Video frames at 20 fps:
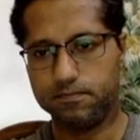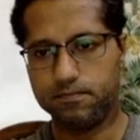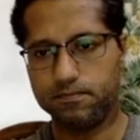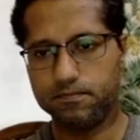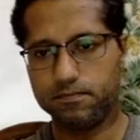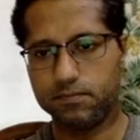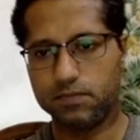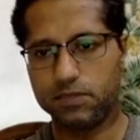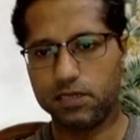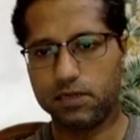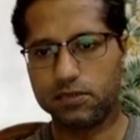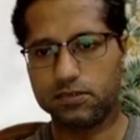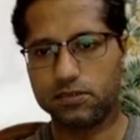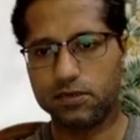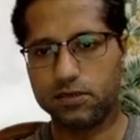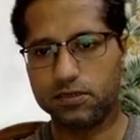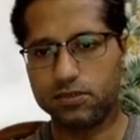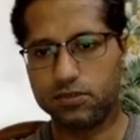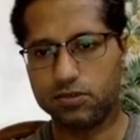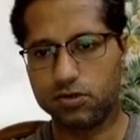The answer
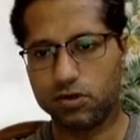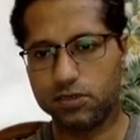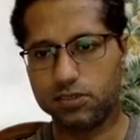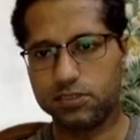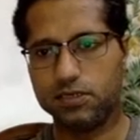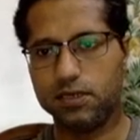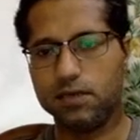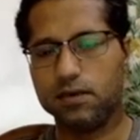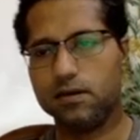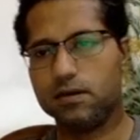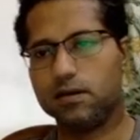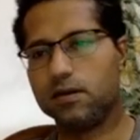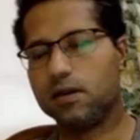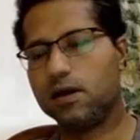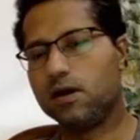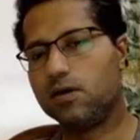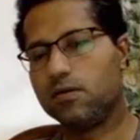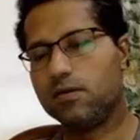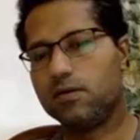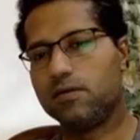is choice D.
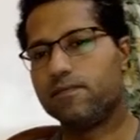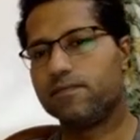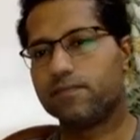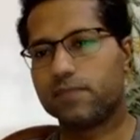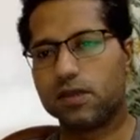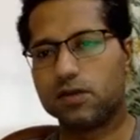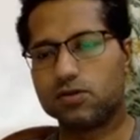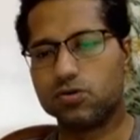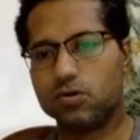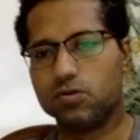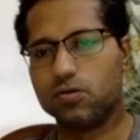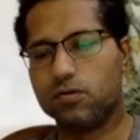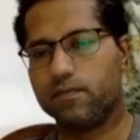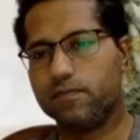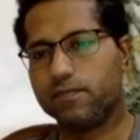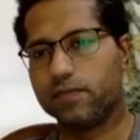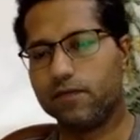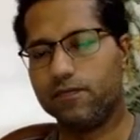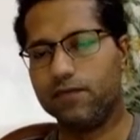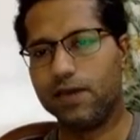Now, so
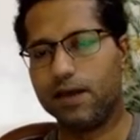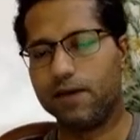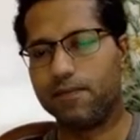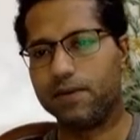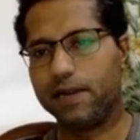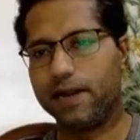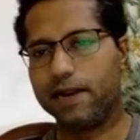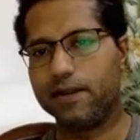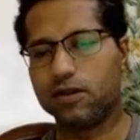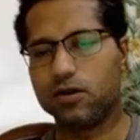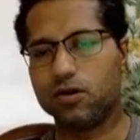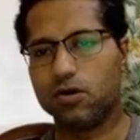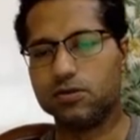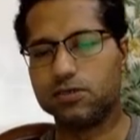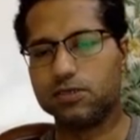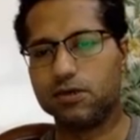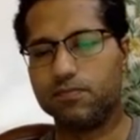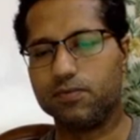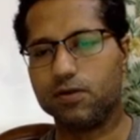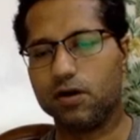we applied the
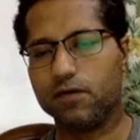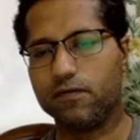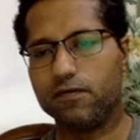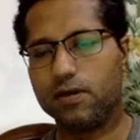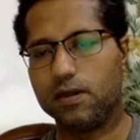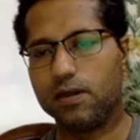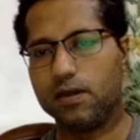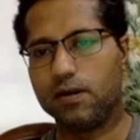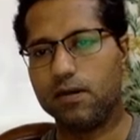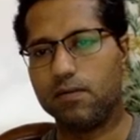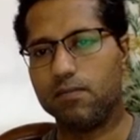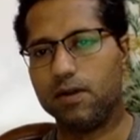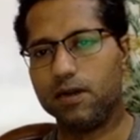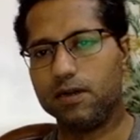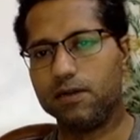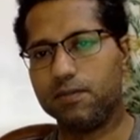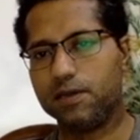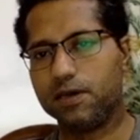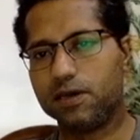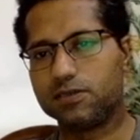concept of
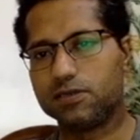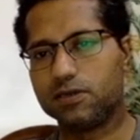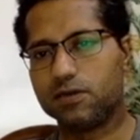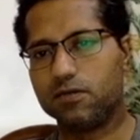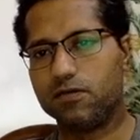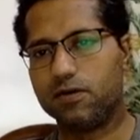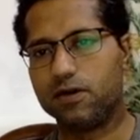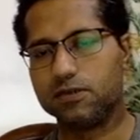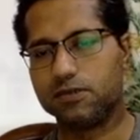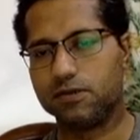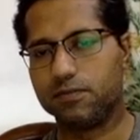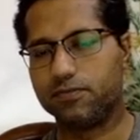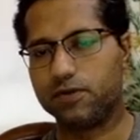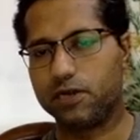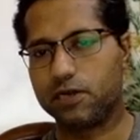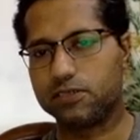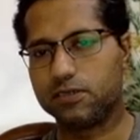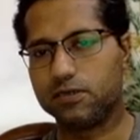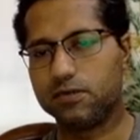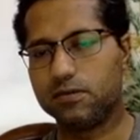multiplication over
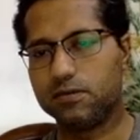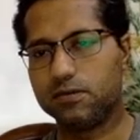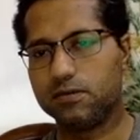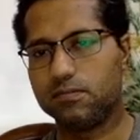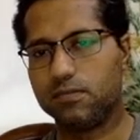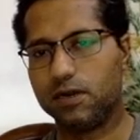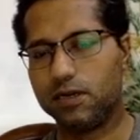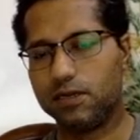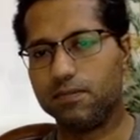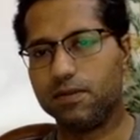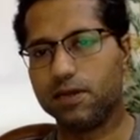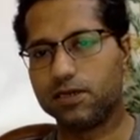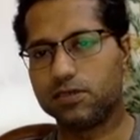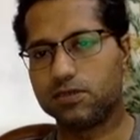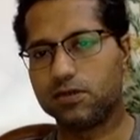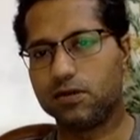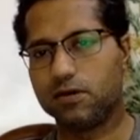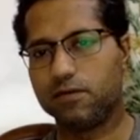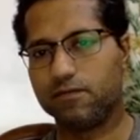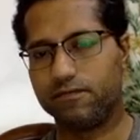subtraction,
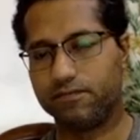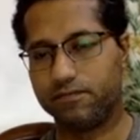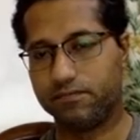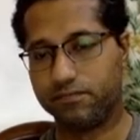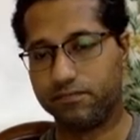multiplication of